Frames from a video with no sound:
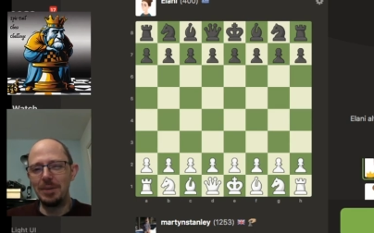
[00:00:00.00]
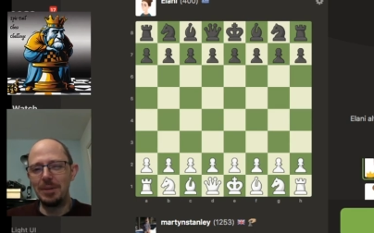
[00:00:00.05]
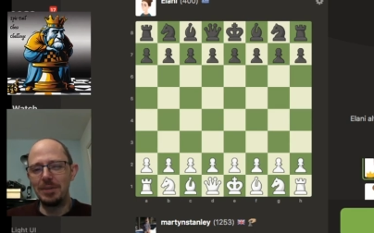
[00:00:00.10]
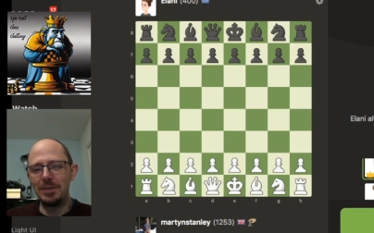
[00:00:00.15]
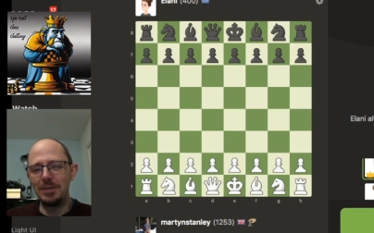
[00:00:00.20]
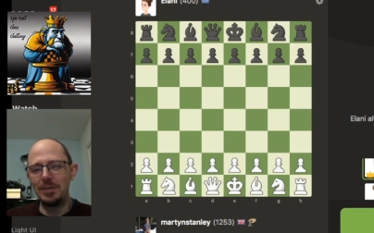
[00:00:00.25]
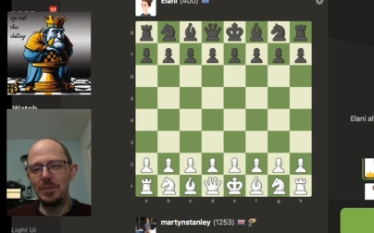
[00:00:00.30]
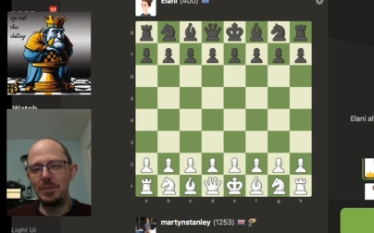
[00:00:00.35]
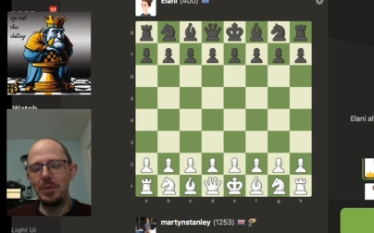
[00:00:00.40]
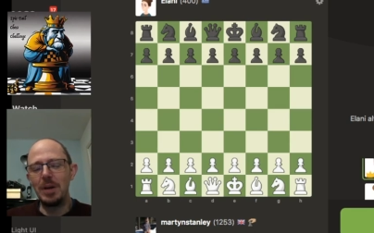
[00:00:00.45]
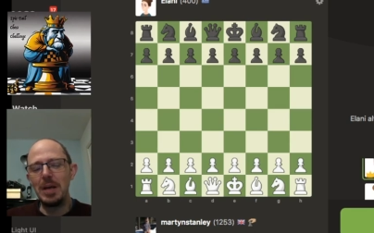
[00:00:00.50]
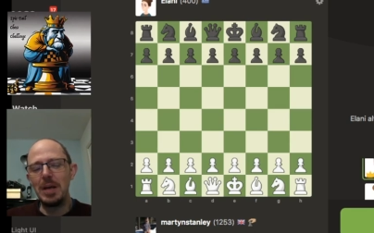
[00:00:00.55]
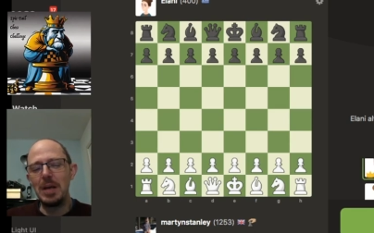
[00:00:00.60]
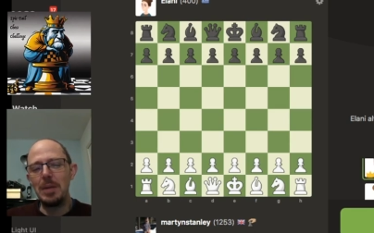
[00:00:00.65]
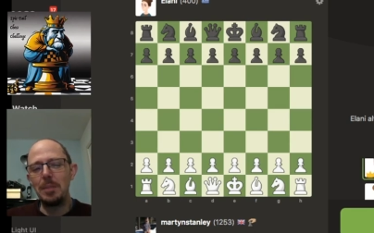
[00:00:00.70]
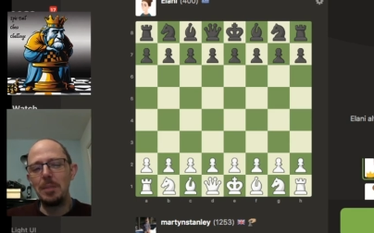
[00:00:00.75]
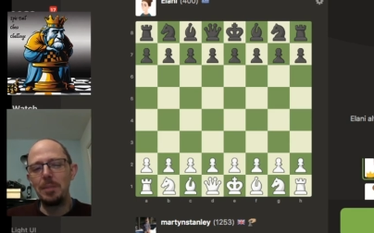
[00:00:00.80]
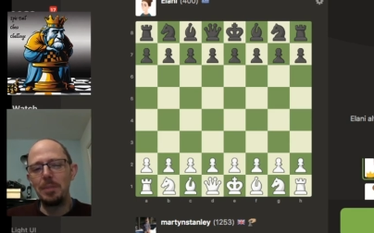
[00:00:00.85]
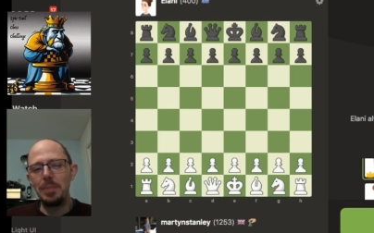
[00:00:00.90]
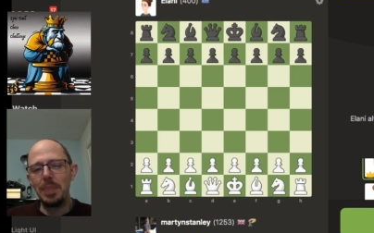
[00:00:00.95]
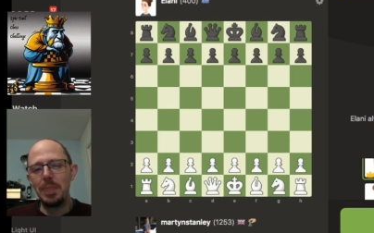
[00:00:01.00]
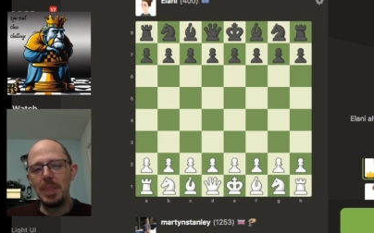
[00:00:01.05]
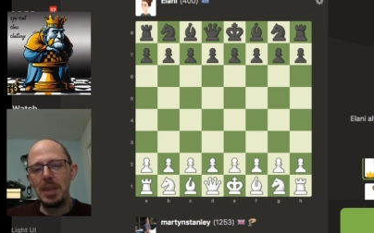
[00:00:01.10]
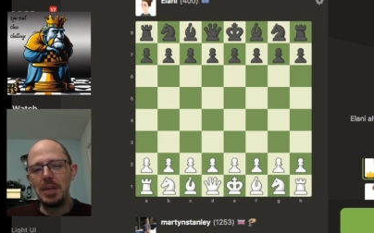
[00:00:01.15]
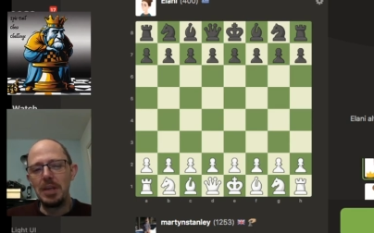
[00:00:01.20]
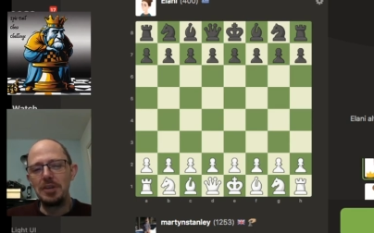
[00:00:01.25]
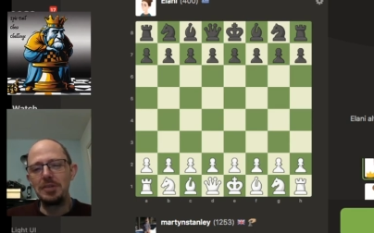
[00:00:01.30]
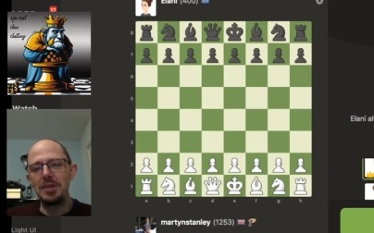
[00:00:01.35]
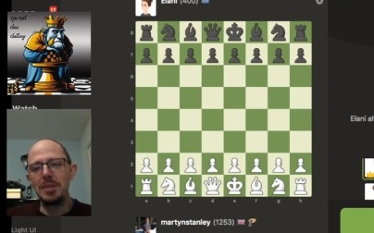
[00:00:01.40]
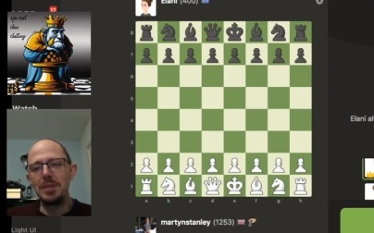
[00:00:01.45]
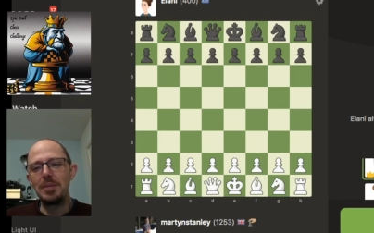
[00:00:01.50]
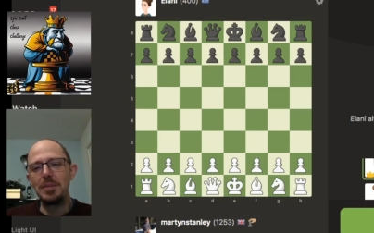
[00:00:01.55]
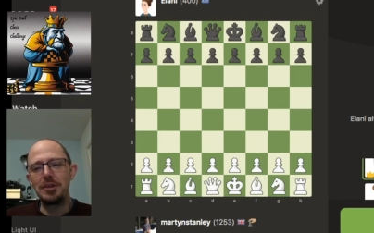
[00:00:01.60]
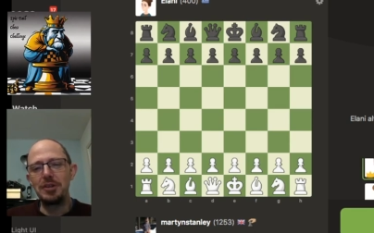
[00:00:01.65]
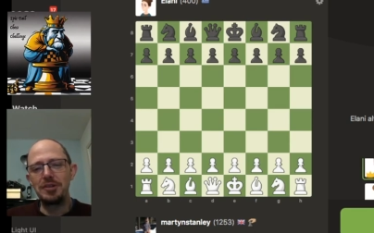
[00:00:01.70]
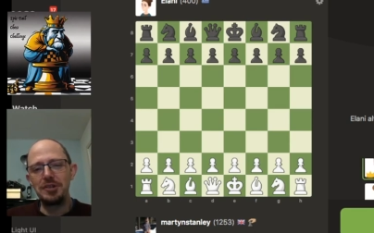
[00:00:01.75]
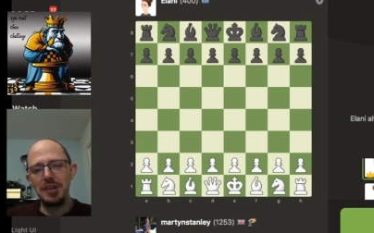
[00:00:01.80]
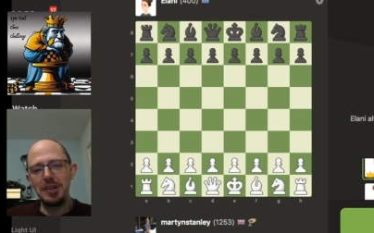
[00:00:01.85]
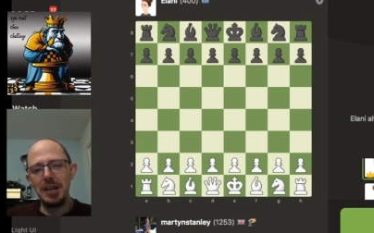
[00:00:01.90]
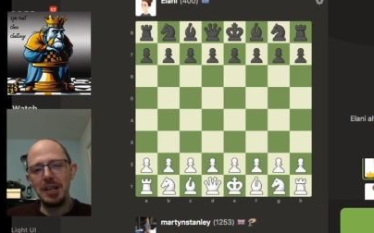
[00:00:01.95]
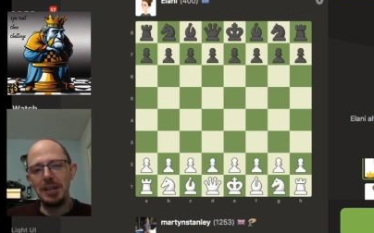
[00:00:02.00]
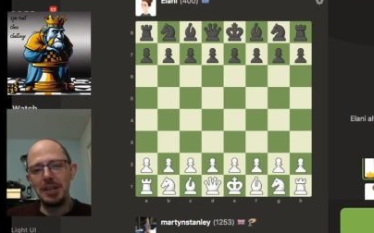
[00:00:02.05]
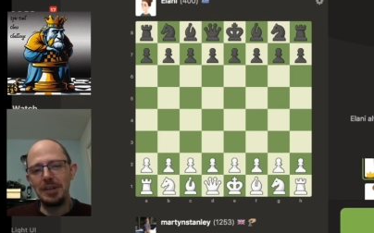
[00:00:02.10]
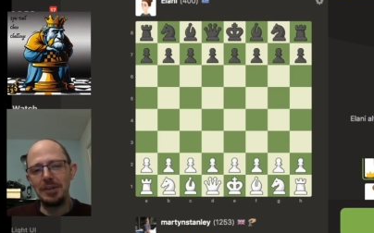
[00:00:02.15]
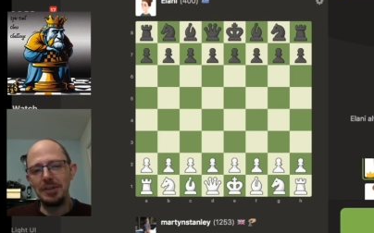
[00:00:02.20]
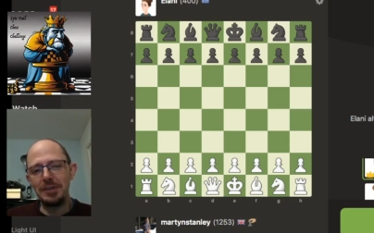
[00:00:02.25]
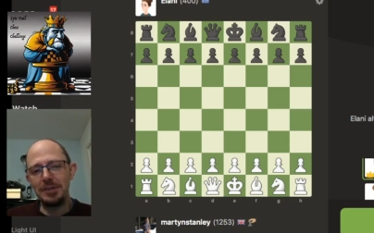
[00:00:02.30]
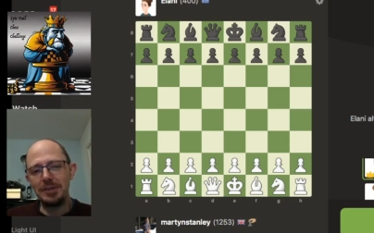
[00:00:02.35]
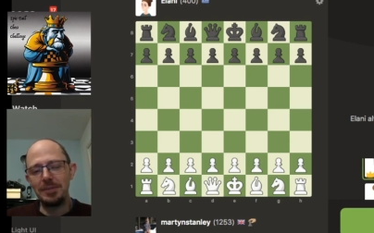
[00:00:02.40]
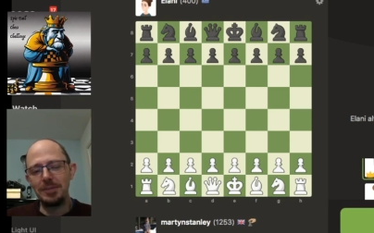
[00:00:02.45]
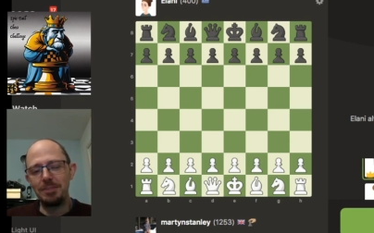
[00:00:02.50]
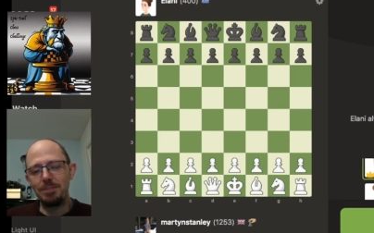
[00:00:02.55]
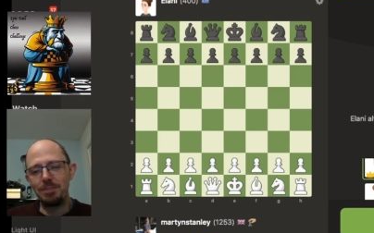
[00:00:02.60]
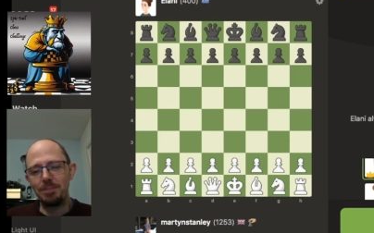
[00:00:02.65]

So he set me the challenge